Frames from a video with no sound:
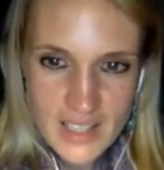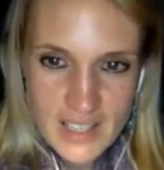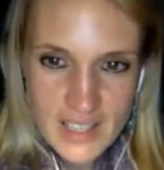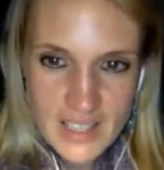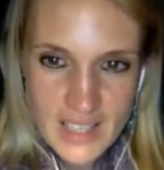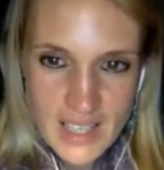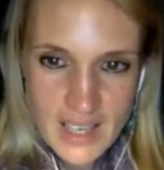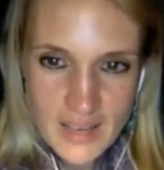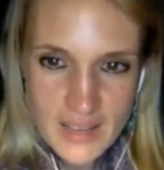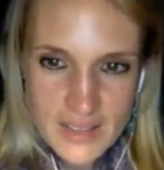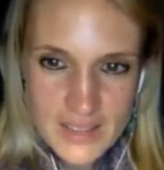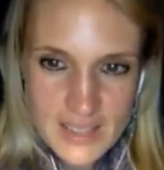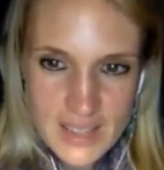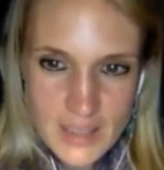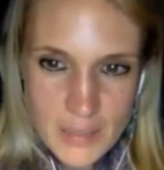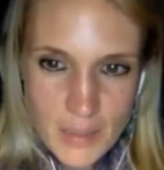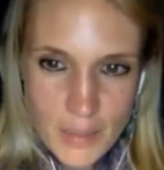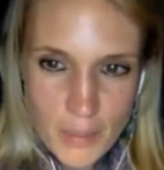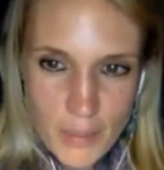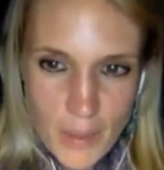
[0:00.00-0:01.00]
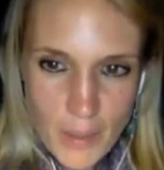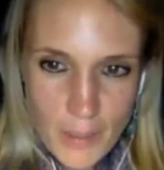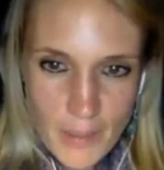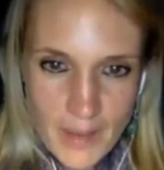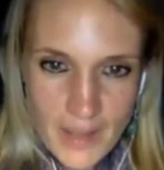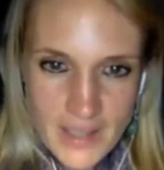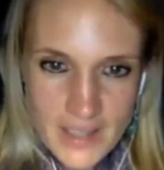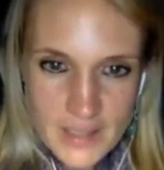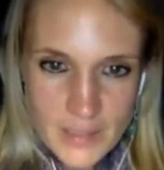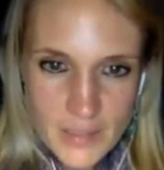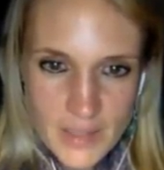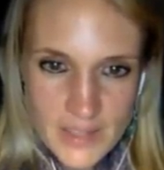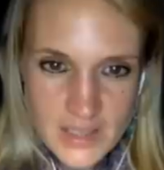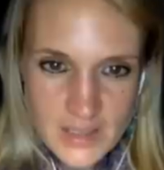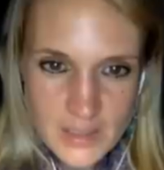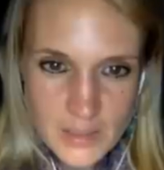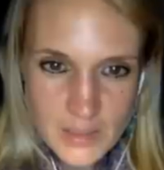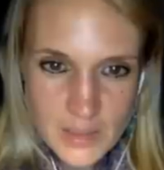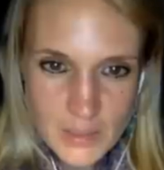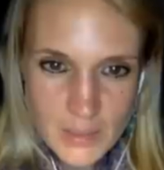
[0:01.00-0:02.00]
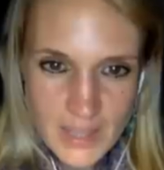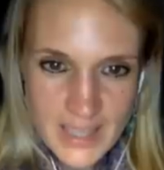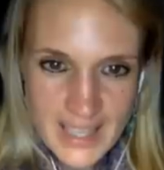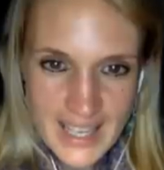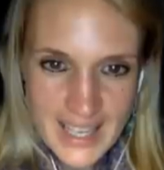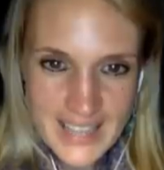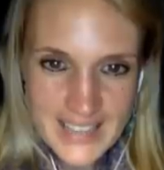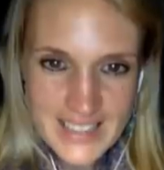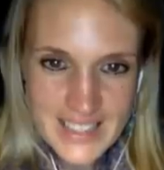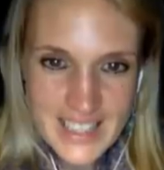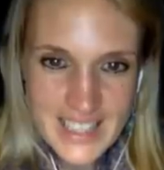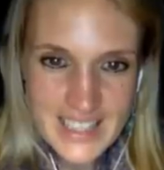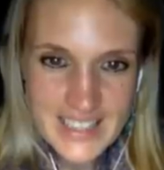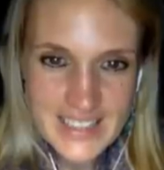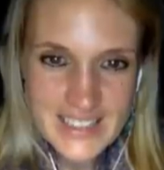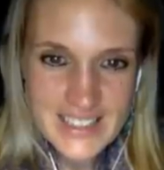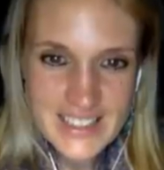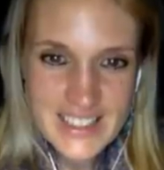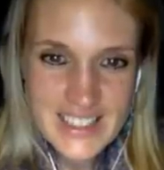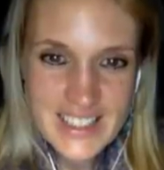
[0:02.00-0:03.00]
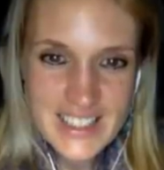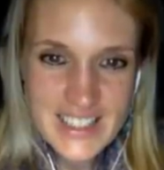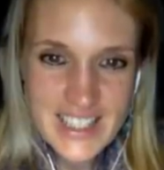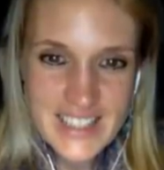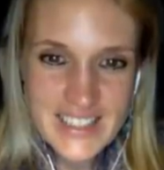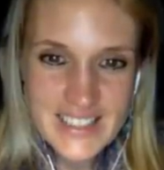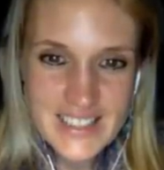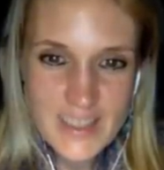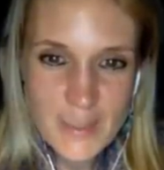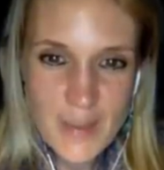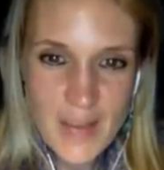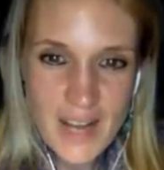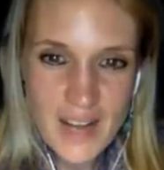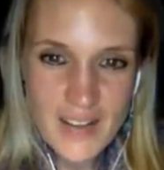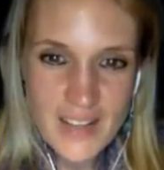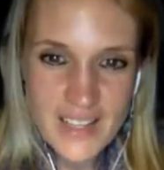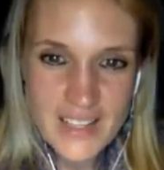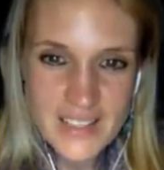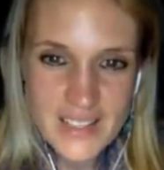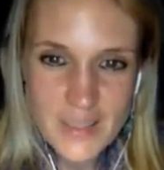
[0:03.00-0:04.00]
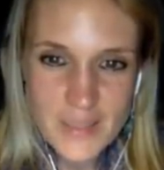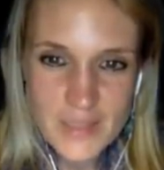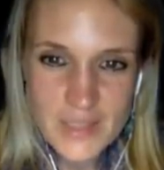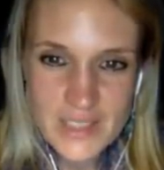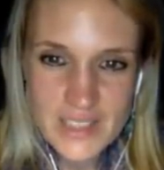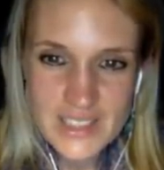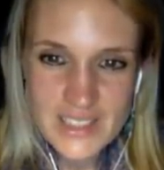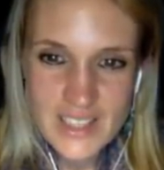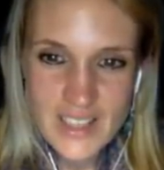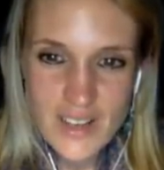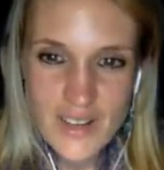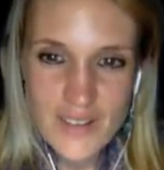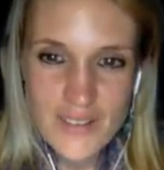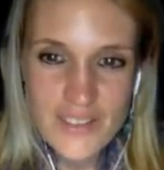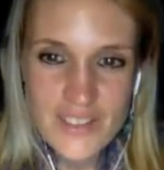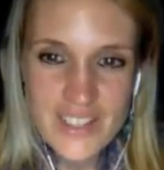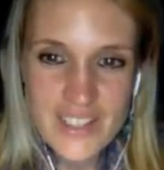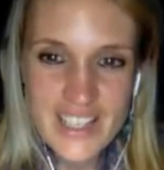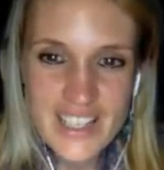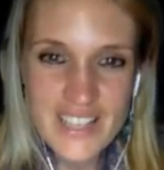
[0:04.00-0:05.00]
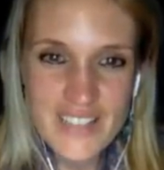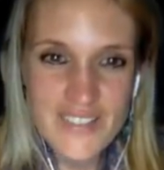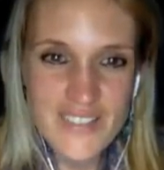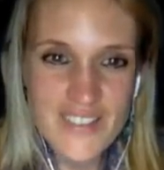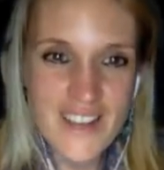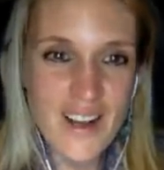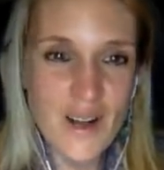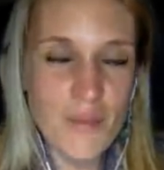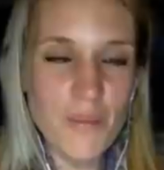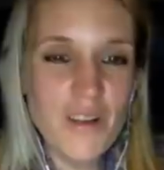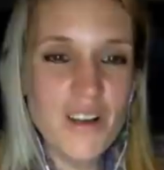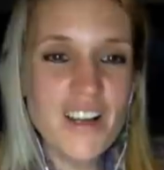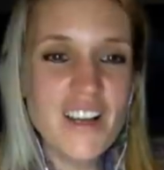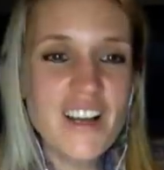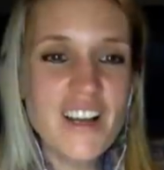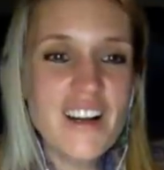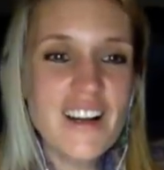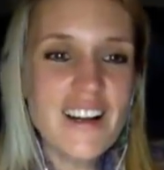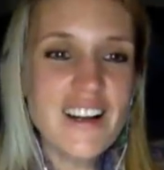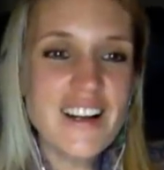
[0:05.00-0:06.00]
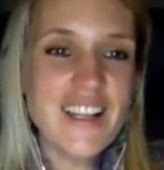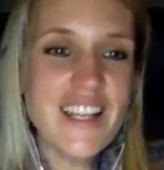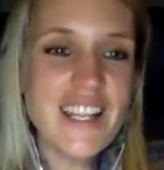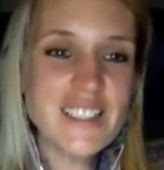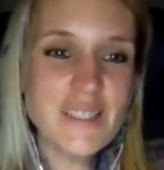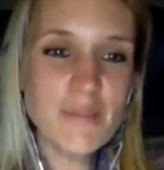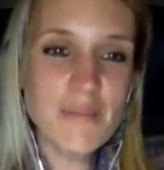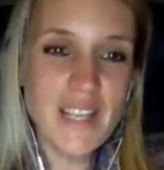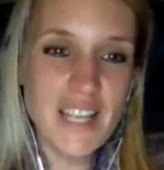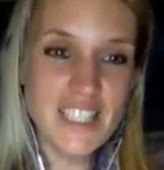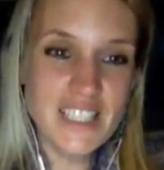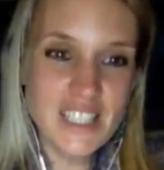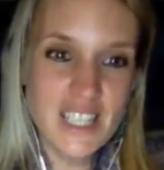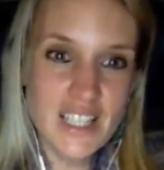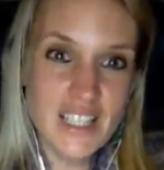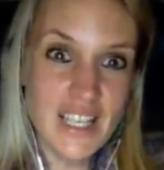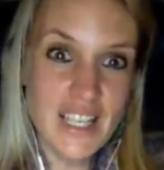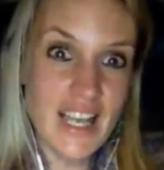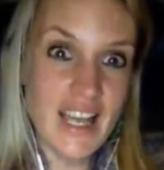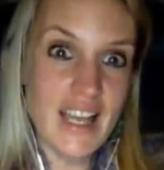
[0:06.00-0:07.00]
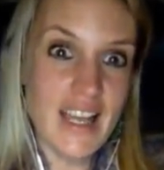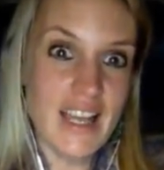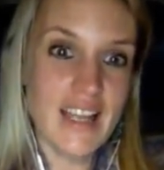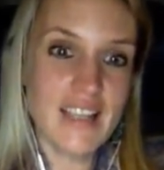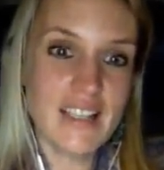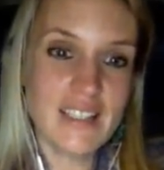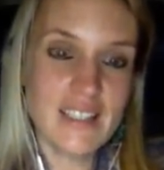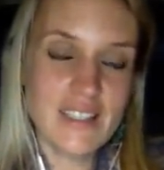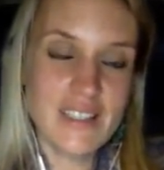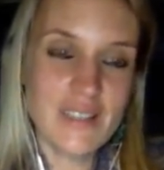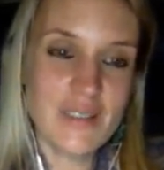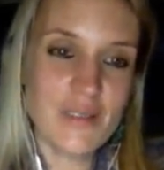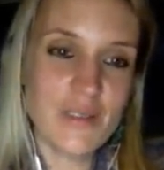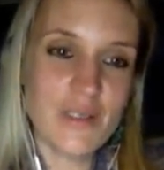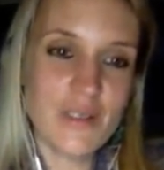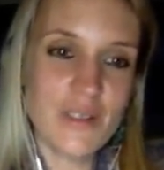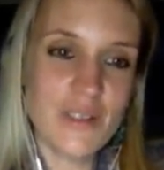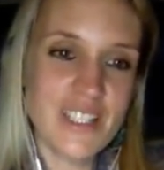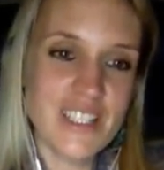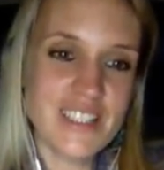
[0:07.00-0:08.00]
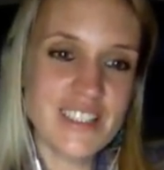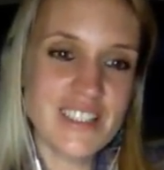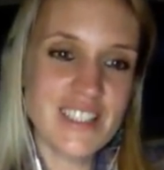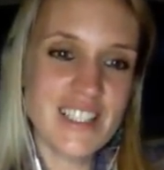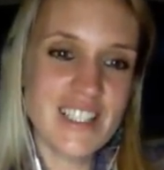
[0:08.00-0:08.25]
Now, as they pop up, I express them to my cat, and then somehow they seem to dissolve. Thank you for your help. Ah, that's a pleasure. Yeah, we're always...